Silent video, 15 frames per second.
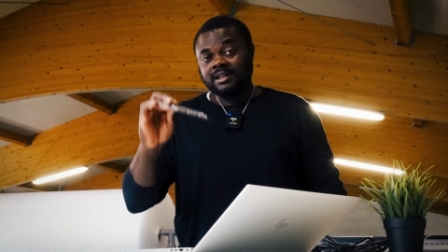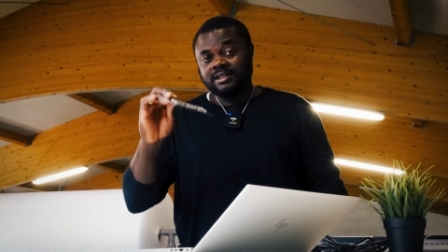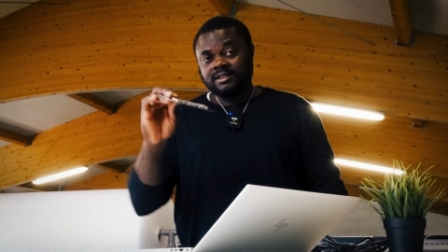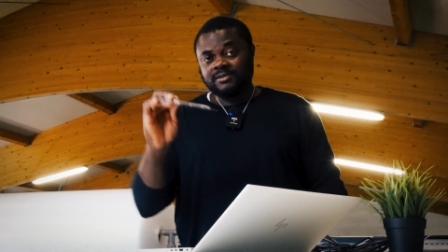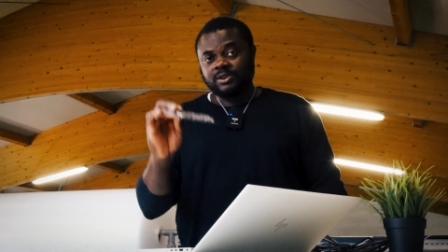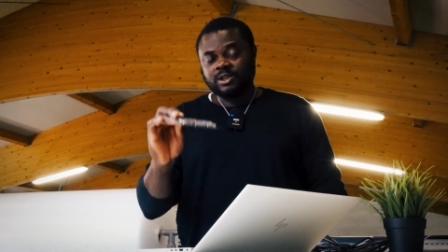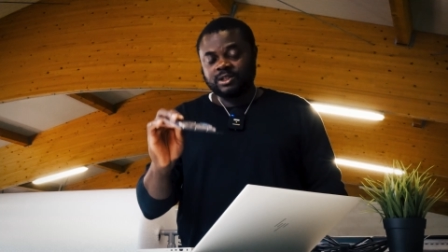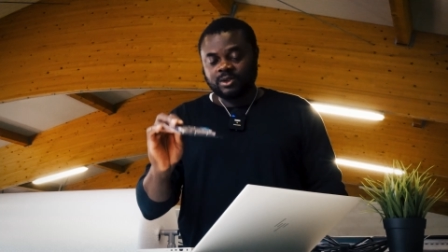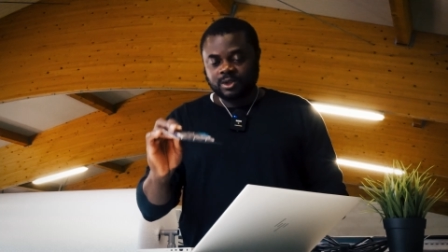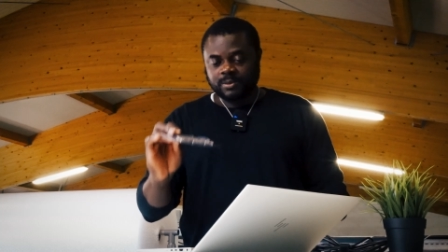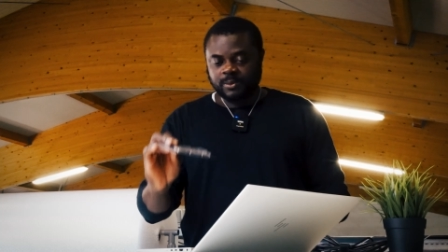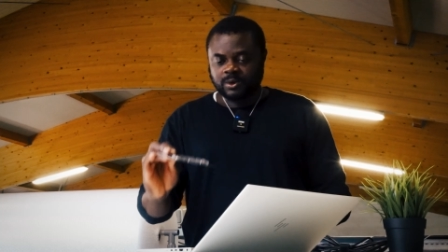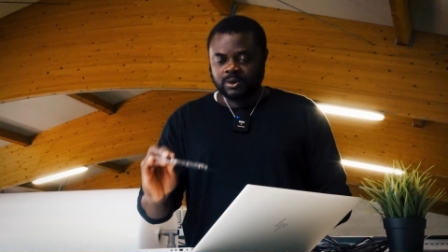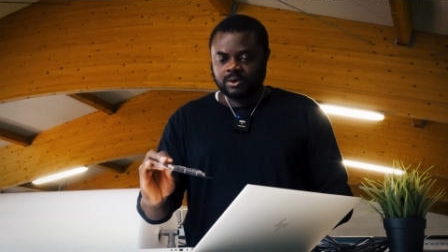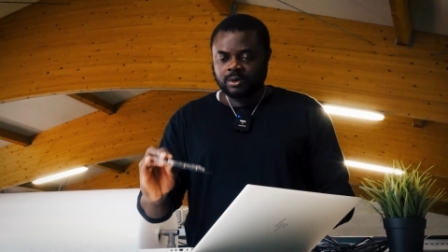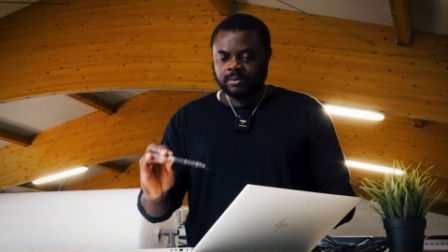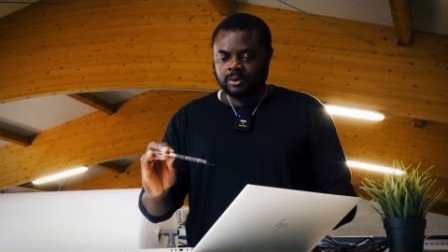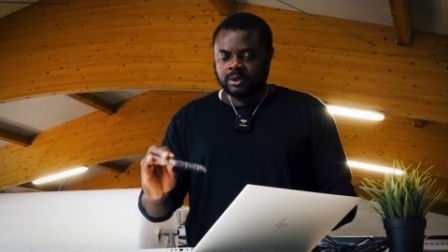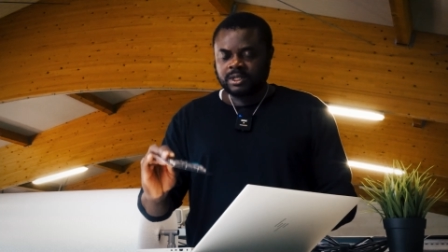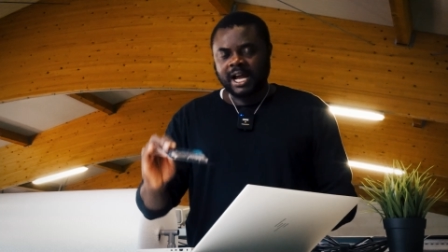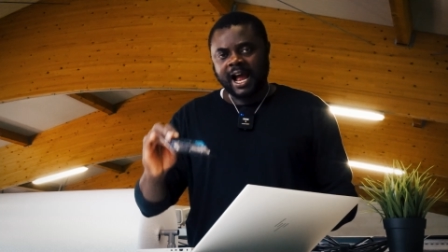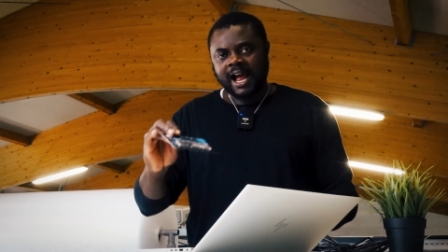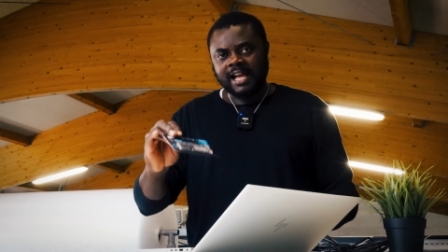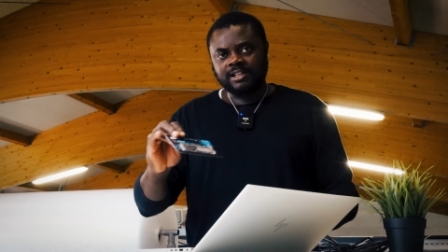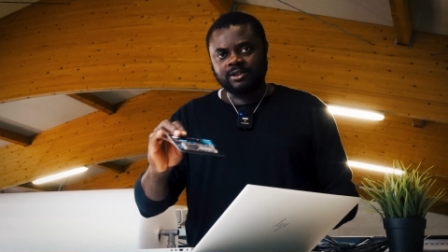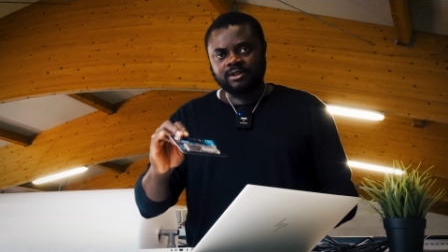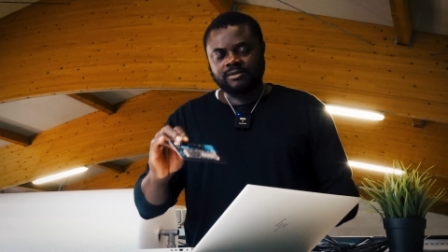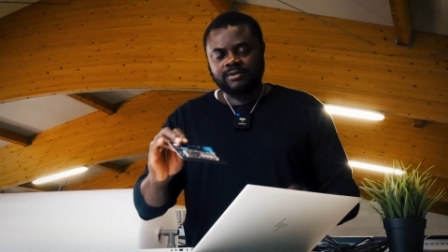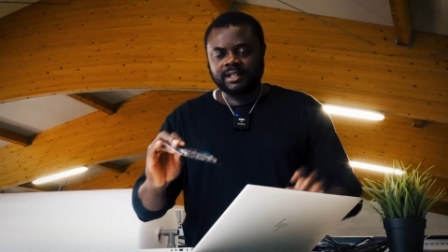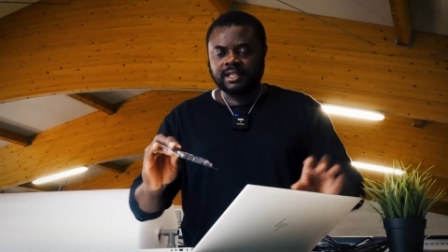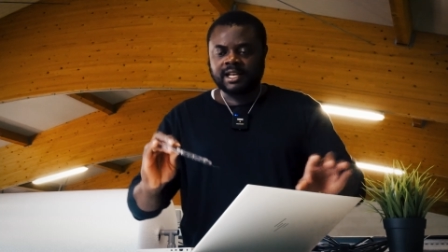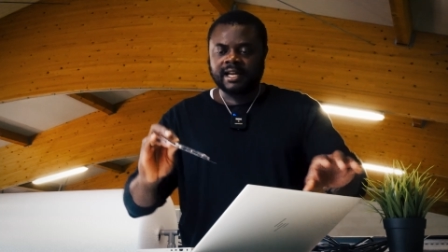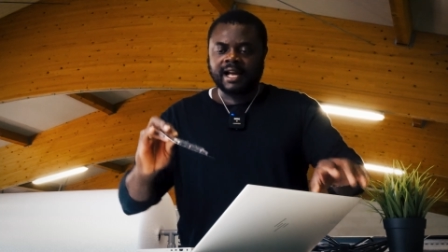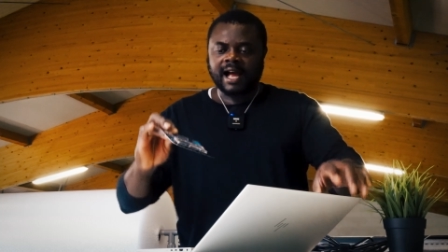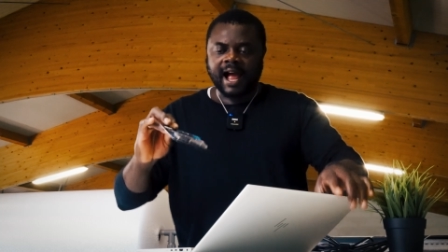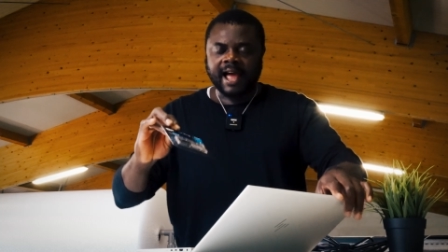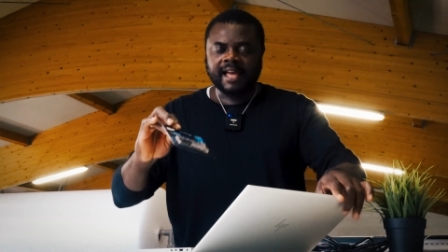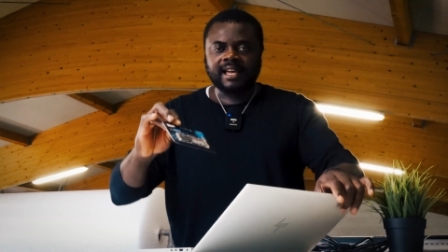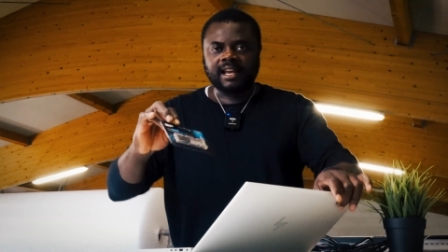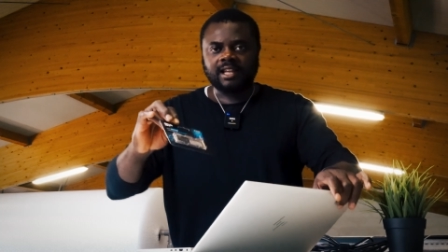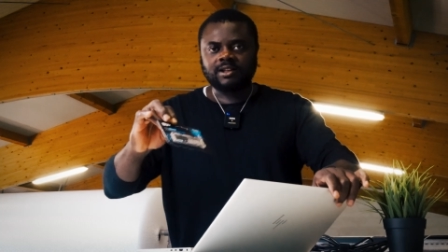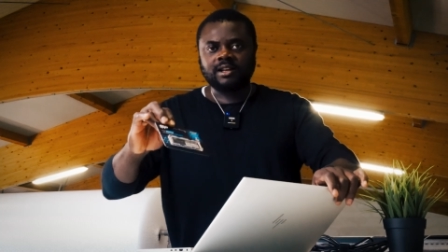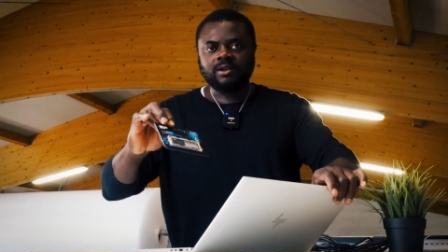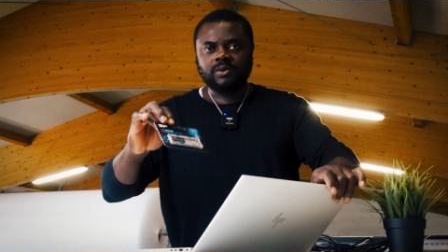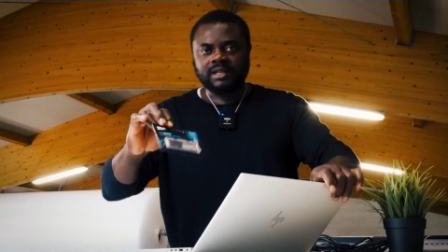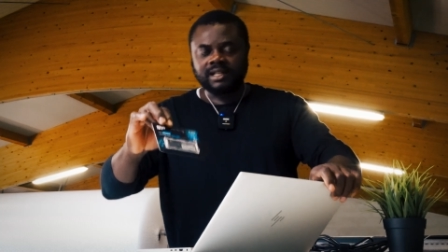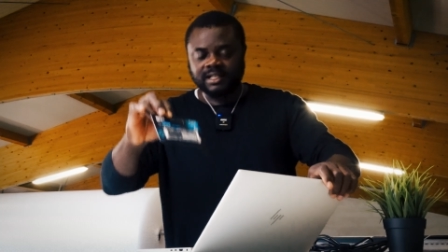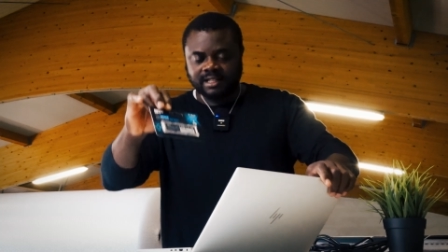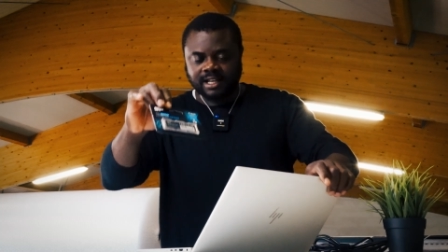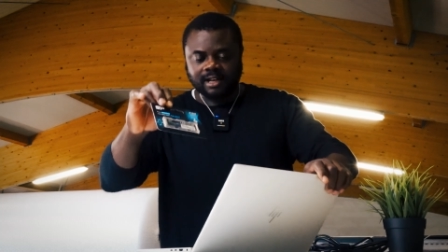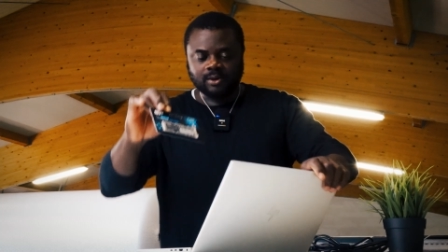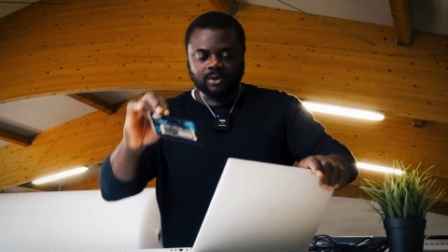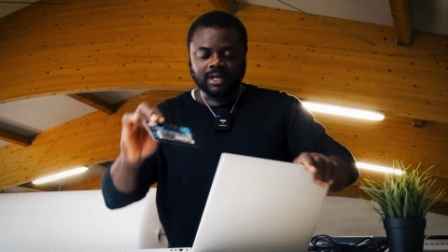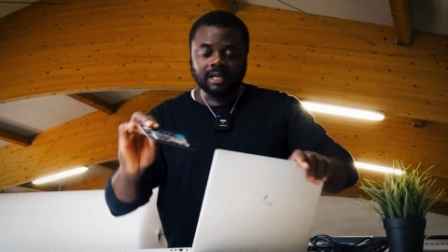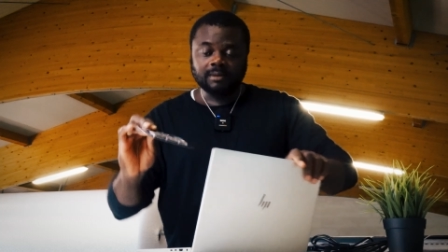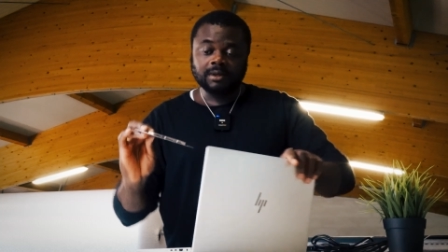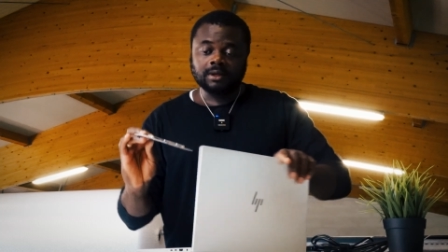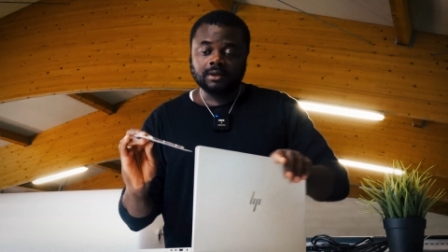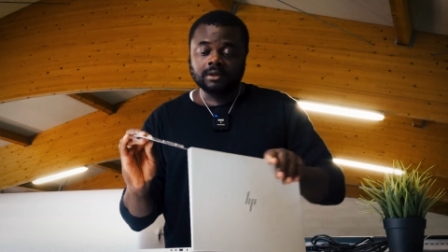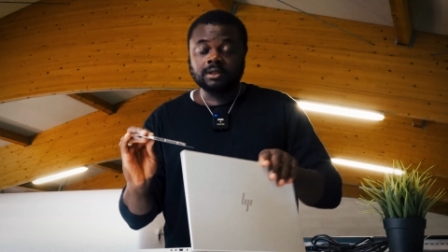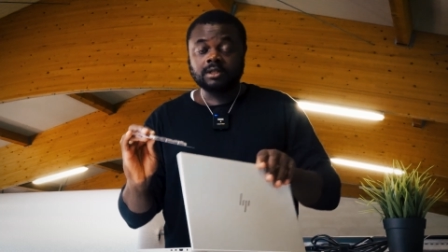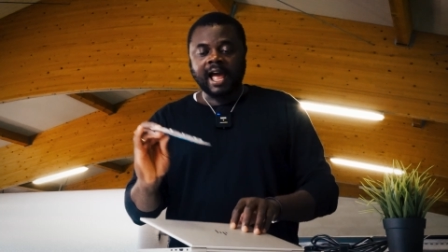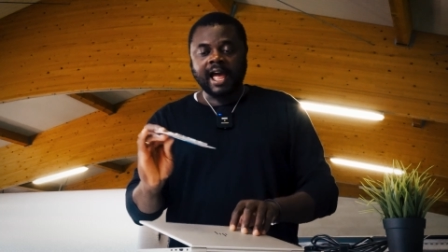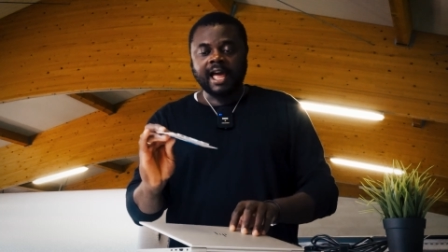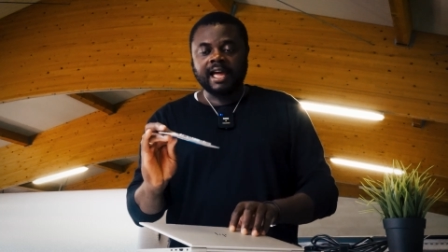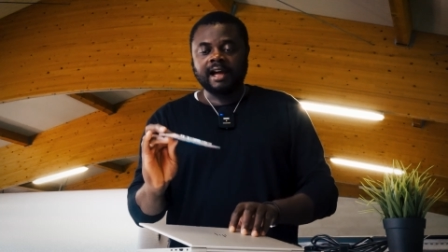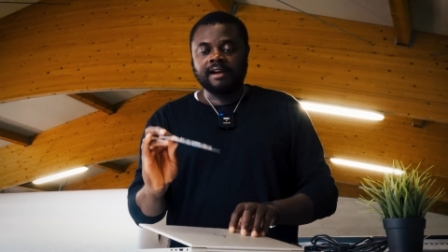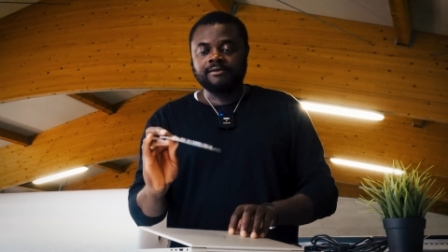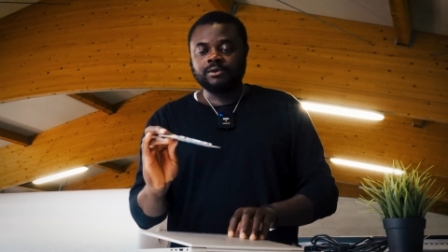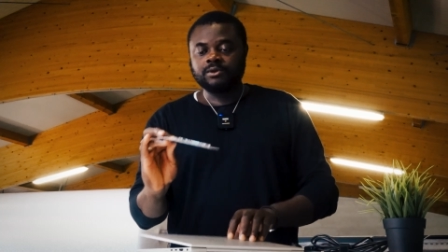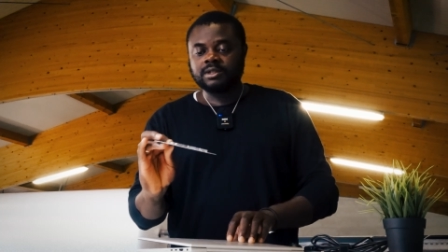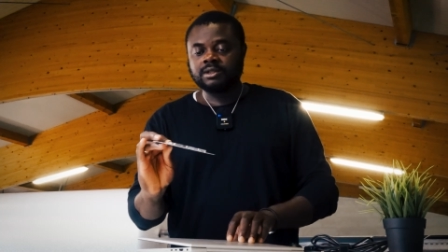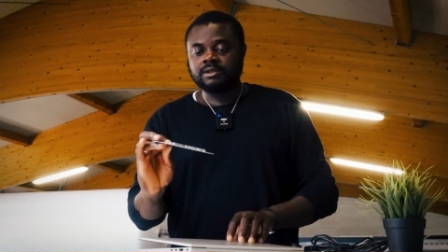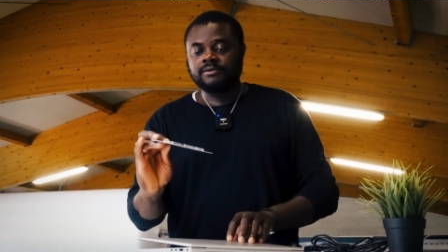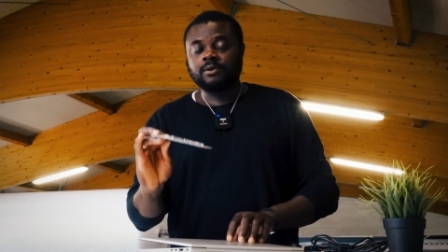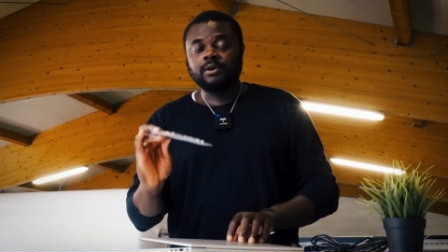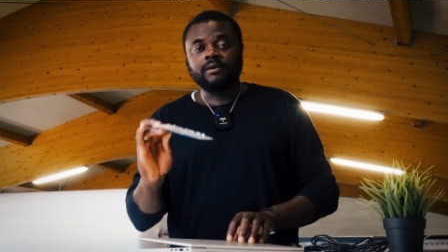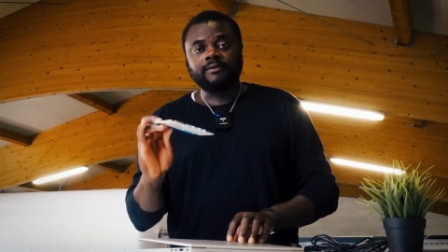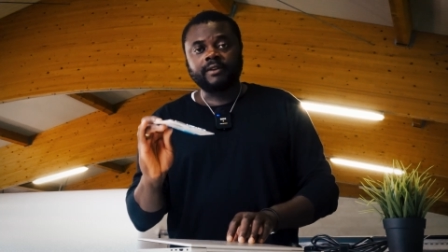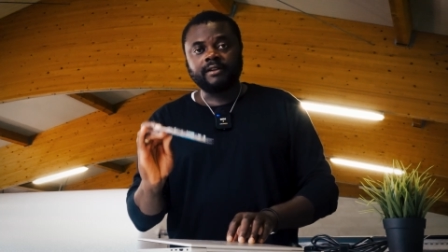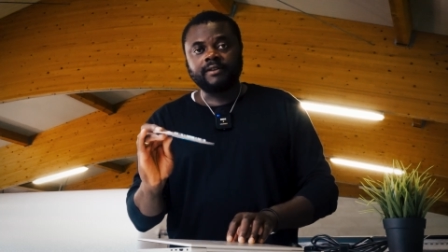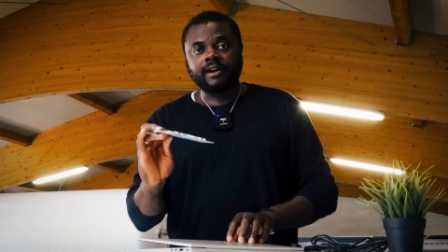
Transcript: This video is not sponsored, but I just felt like I can actually quickly tell you that because I have used this for a very,